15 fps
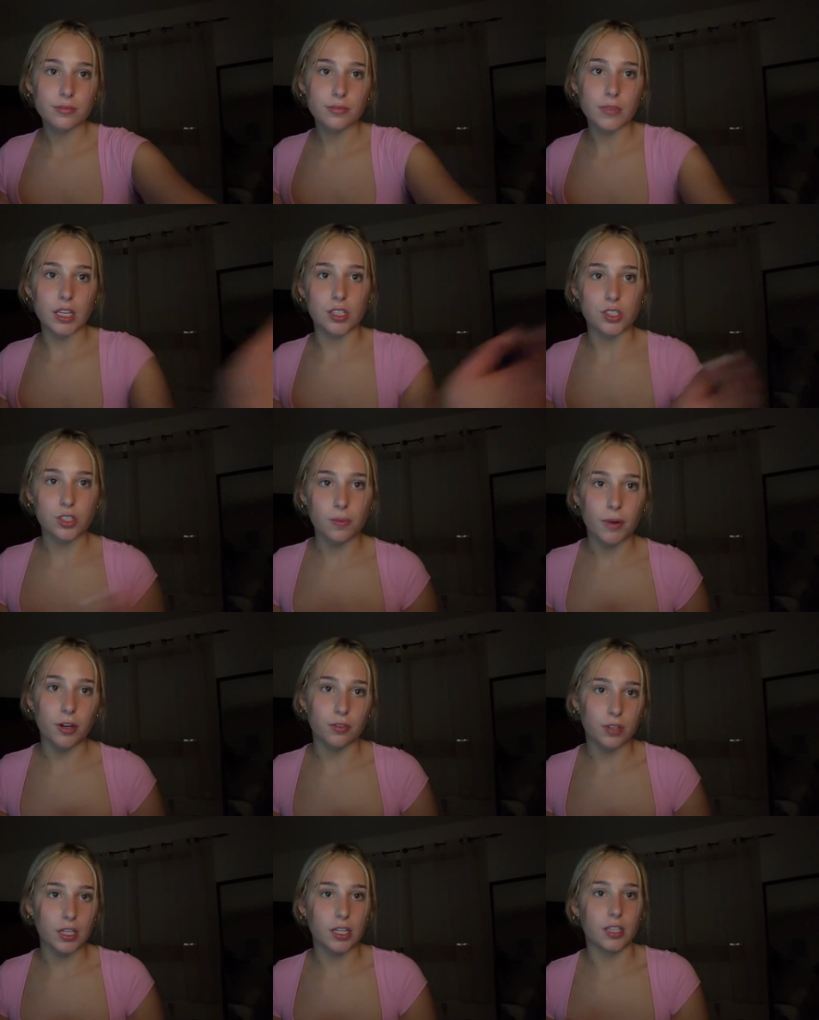Instrumental
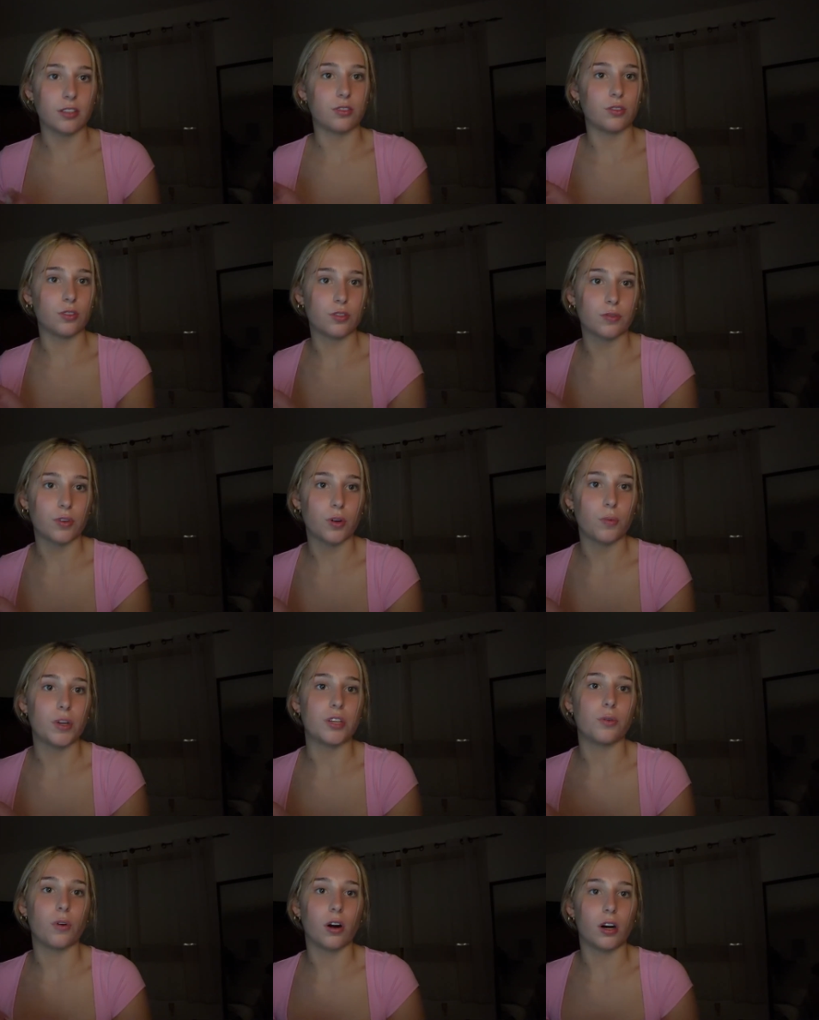reading is useful when
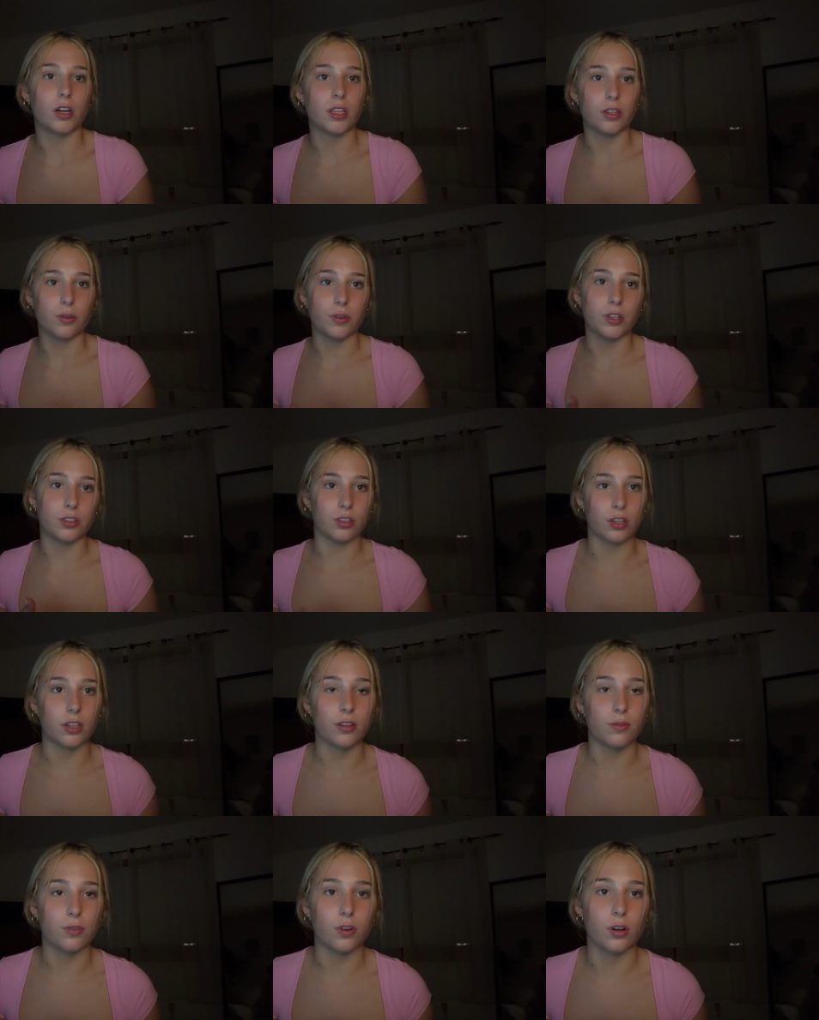you already know what you're
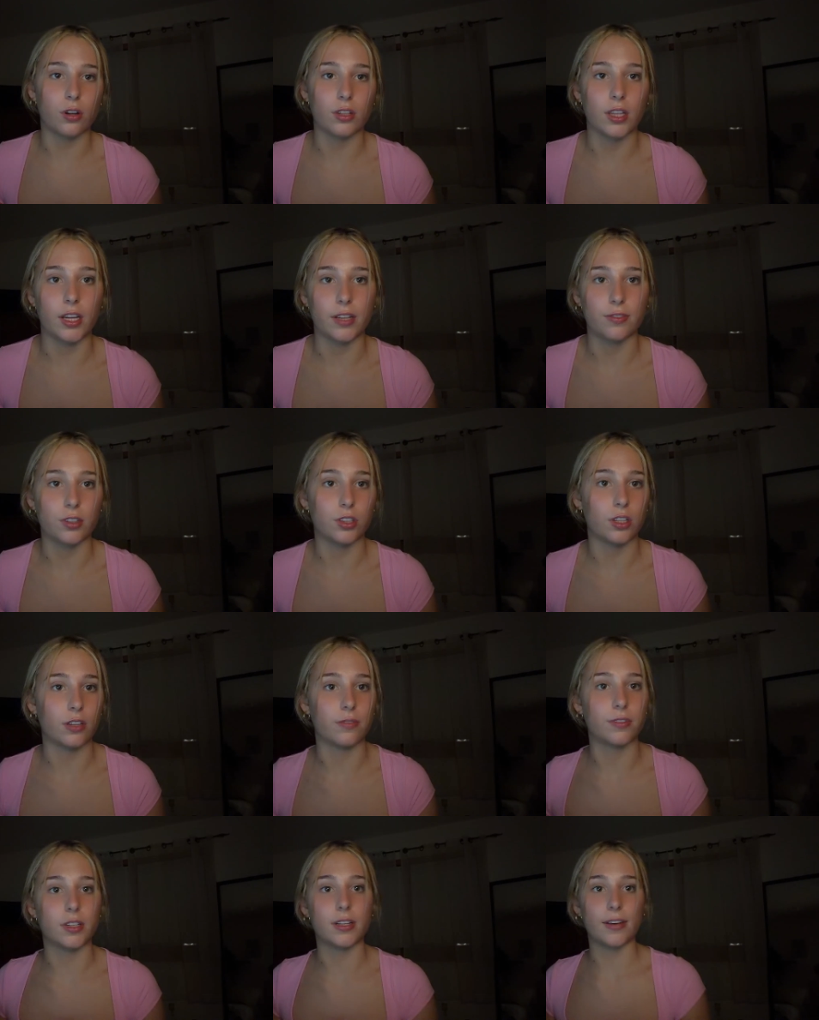looking for, like if you're looking
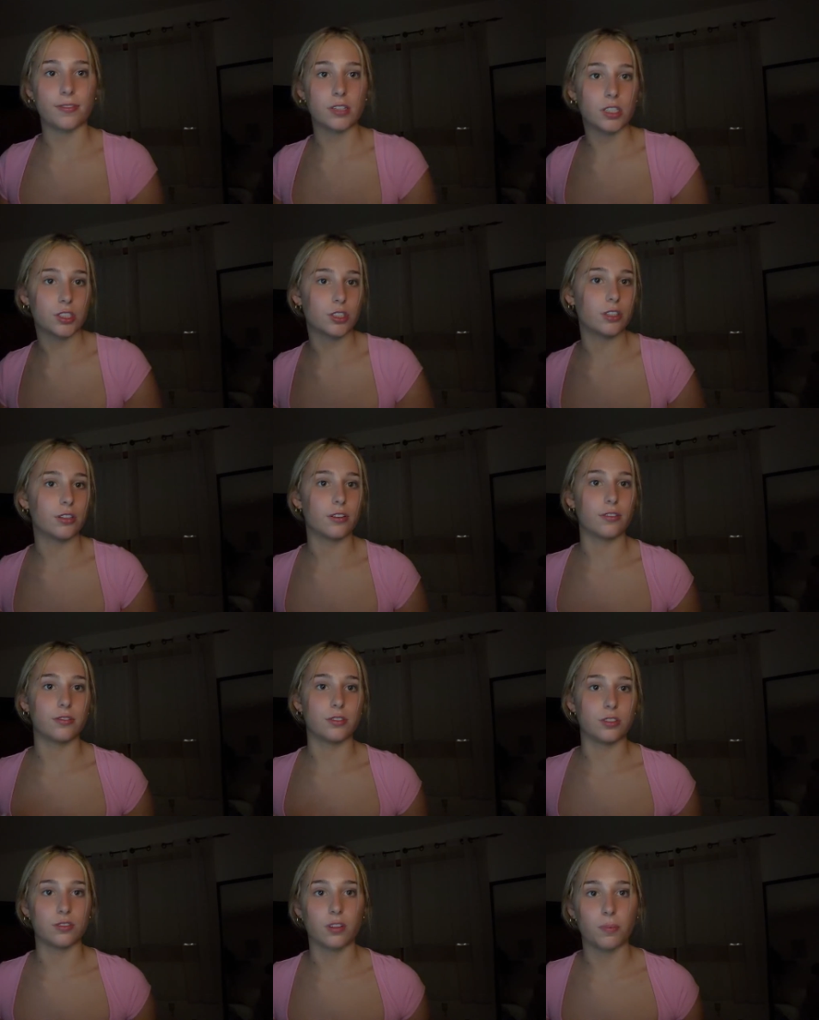for a definition or
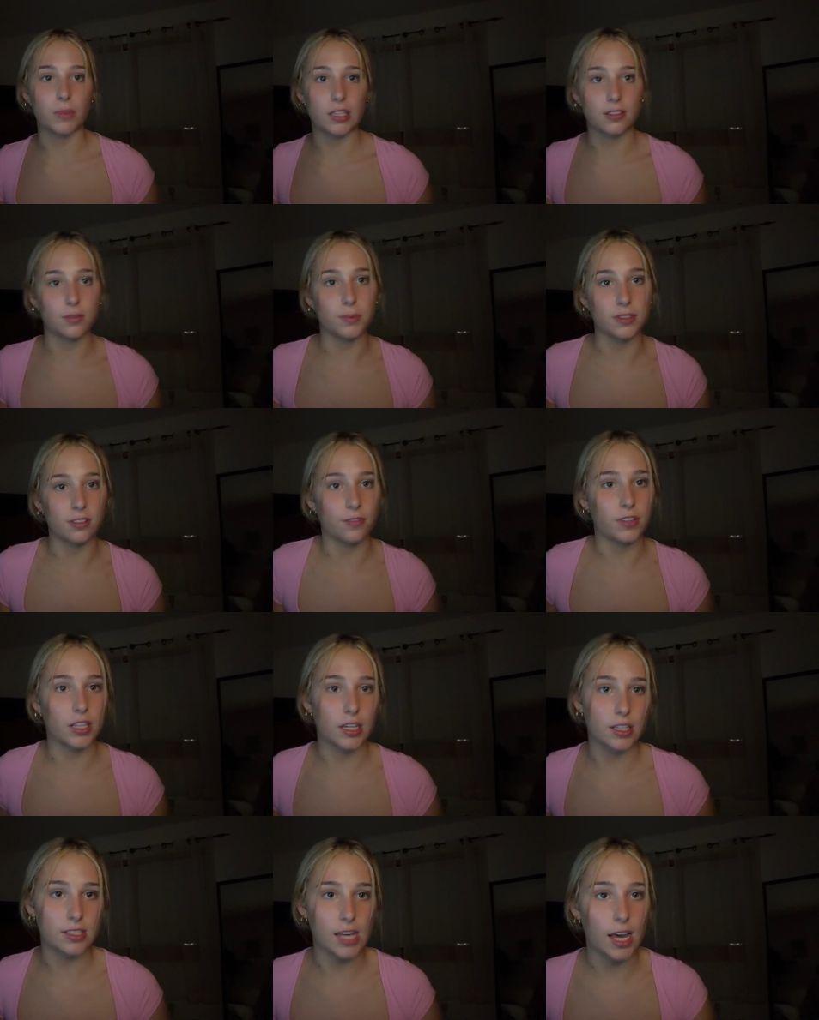just something specific in
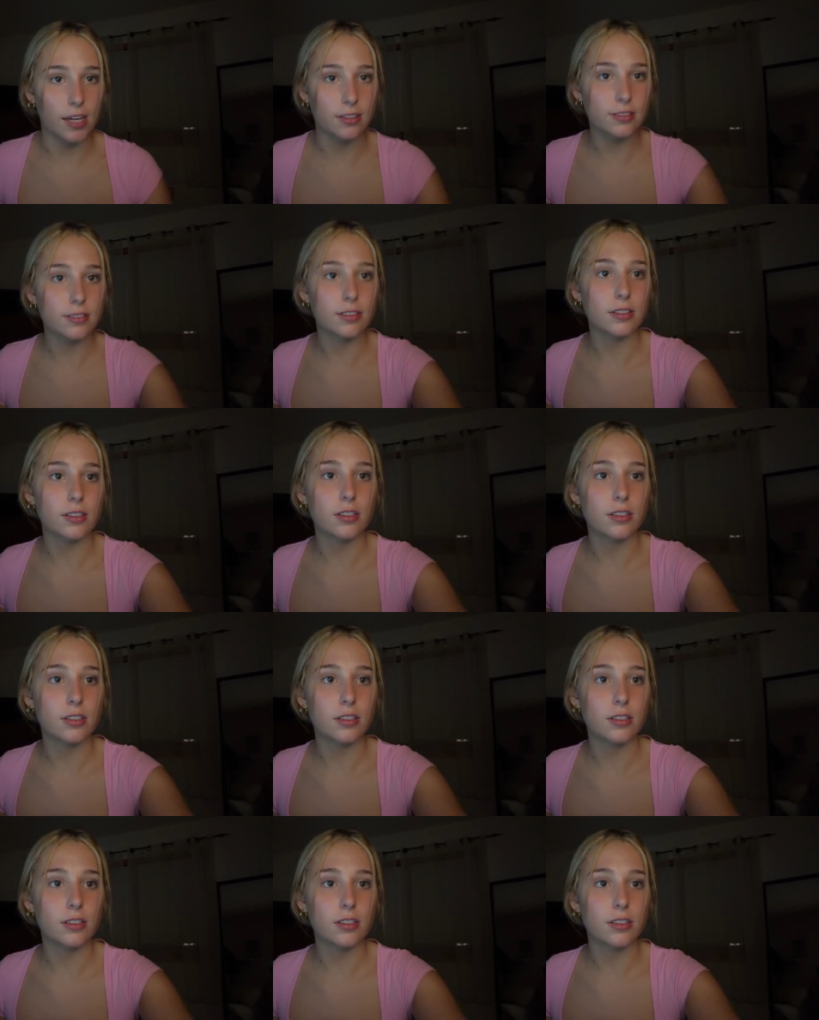a text.